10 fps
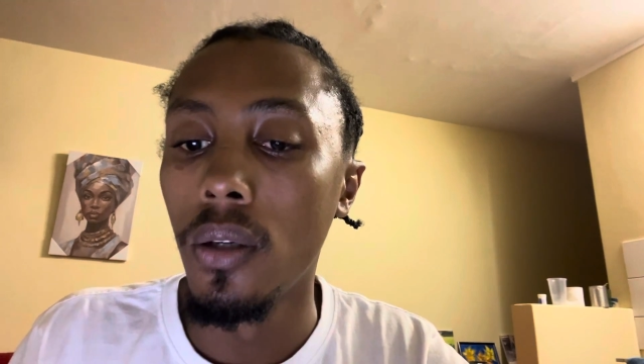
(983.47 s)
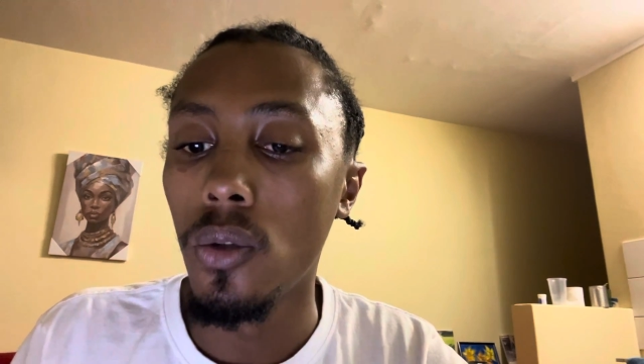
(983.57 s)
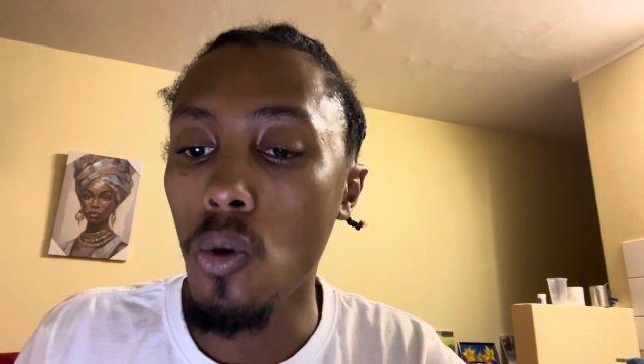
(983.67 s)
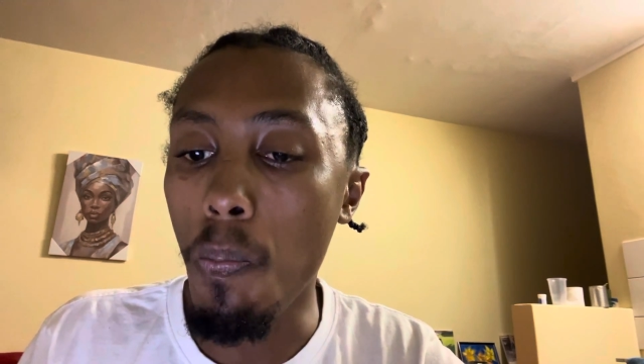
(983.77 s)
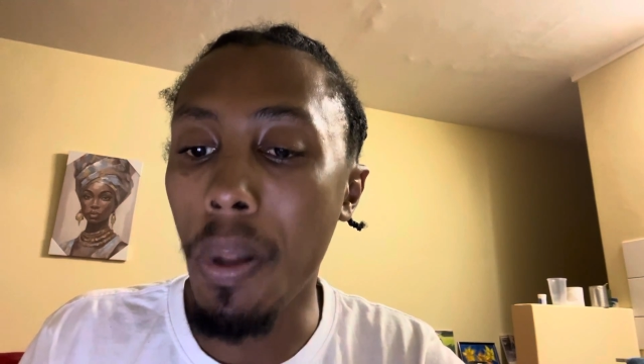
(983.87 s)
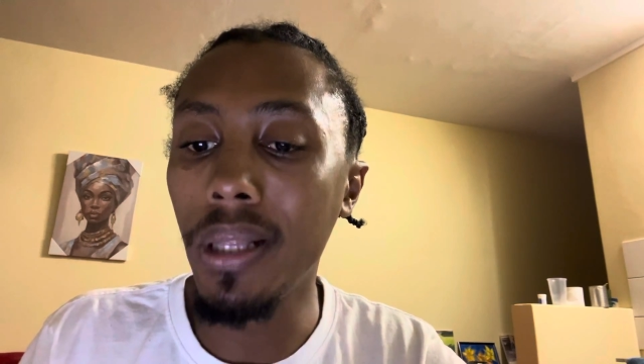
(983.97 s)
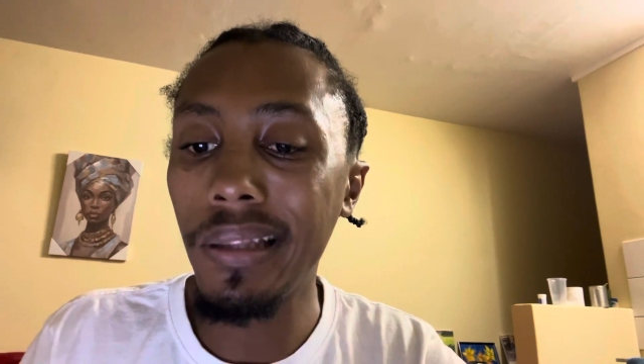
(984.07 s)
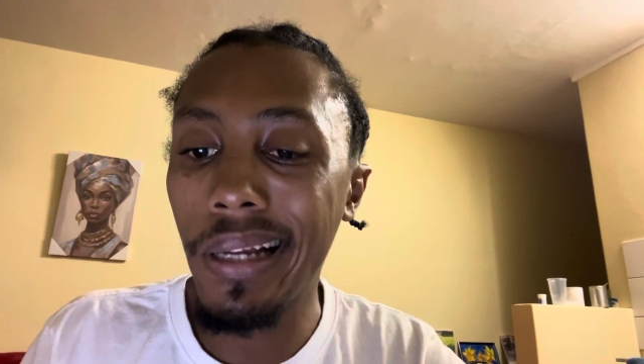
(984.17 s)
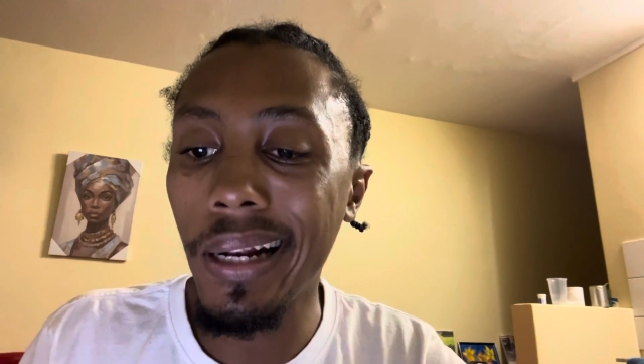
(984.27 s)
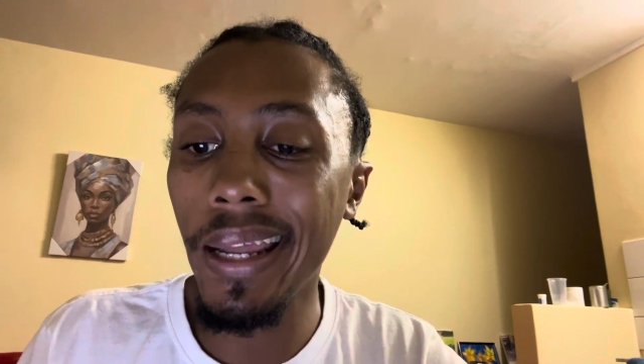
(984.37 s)
to
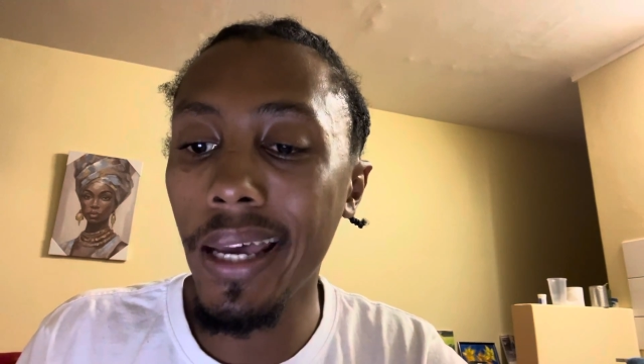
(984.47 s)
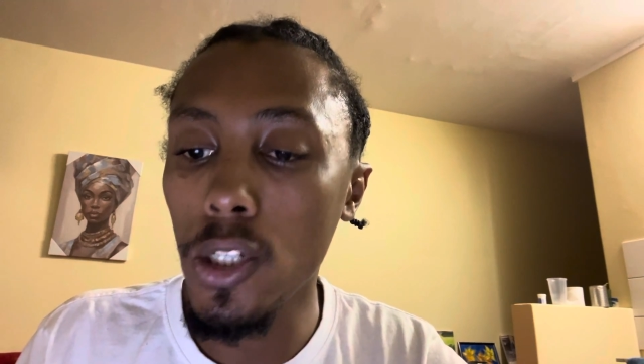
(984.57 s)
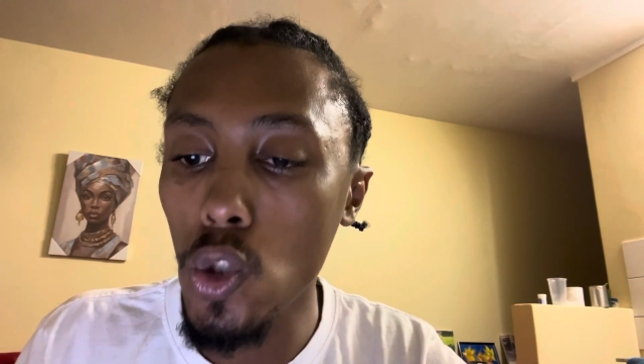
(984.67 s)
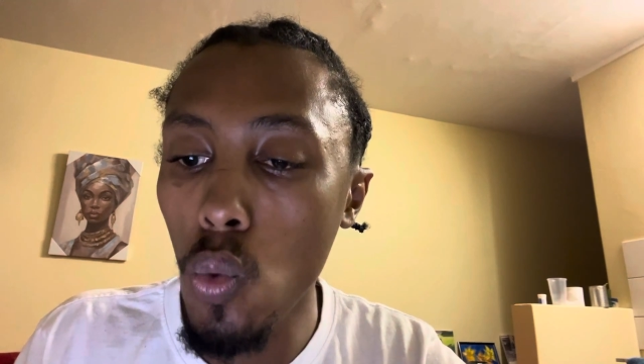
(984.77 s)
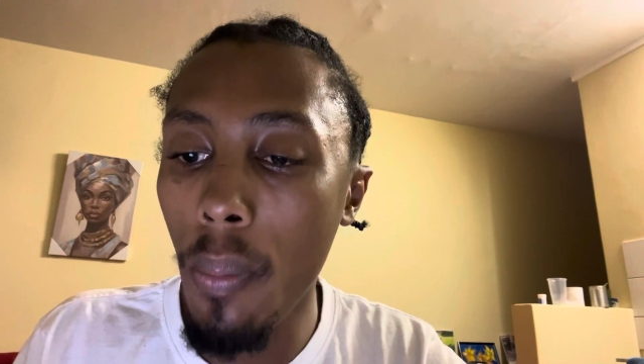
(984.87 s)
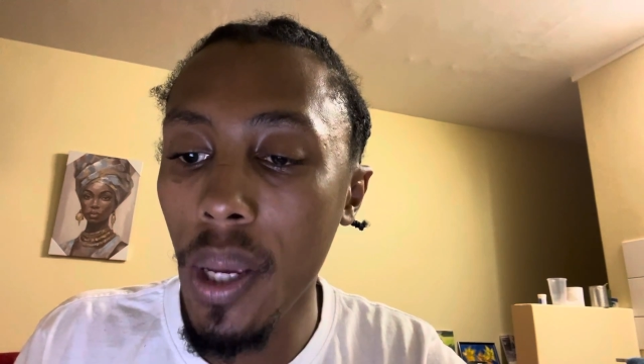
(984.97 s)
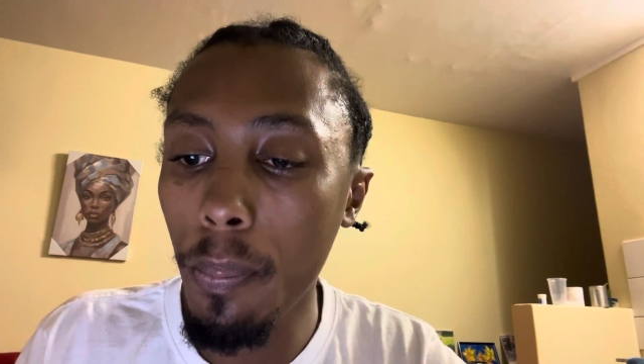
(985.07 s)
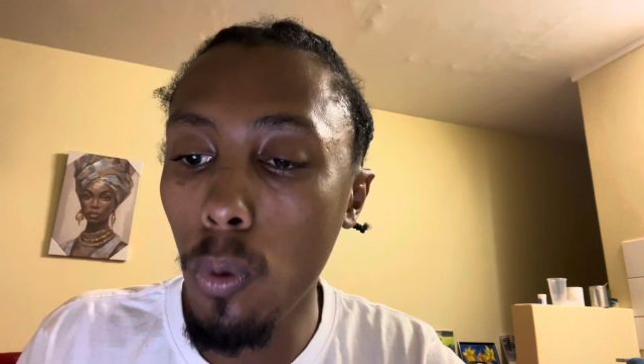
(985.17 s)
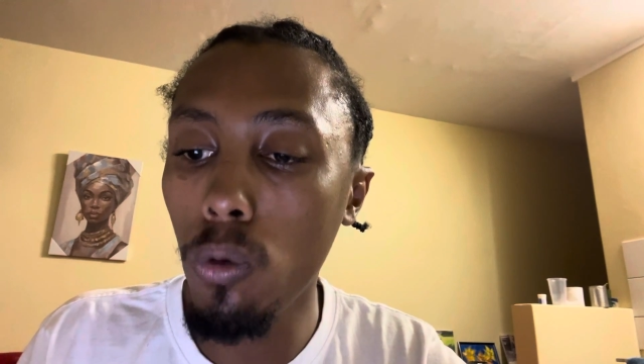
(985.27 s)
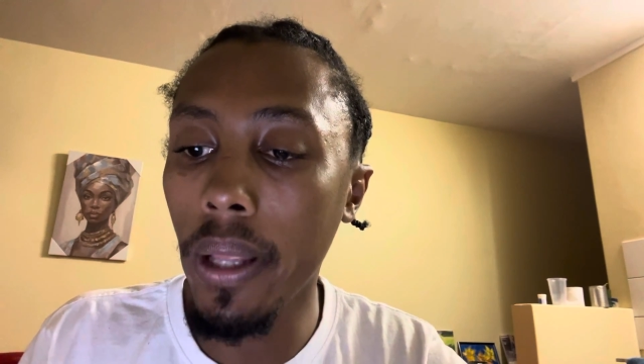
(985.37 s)
build Claire a swimming pool,